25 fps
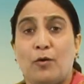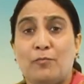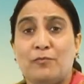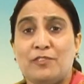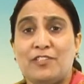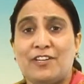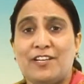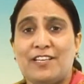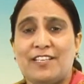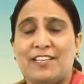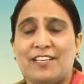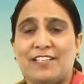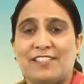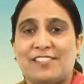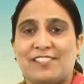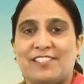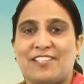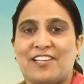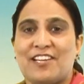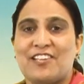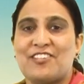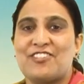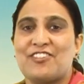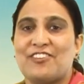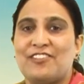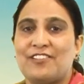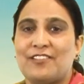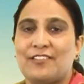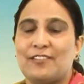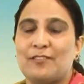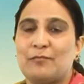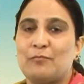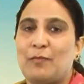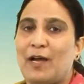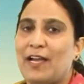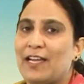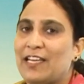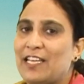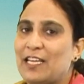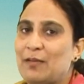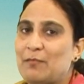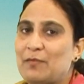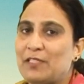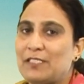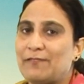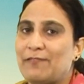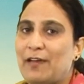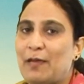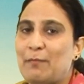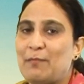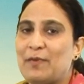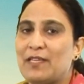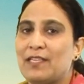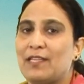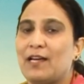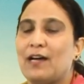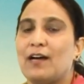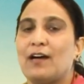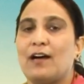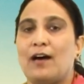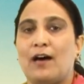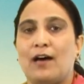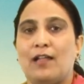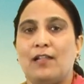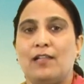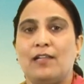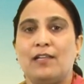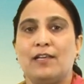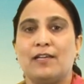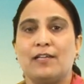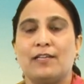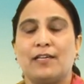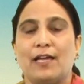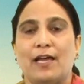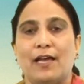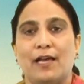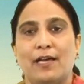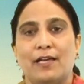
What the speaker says: Greetings, dear children. My name is Fahmida Khalik,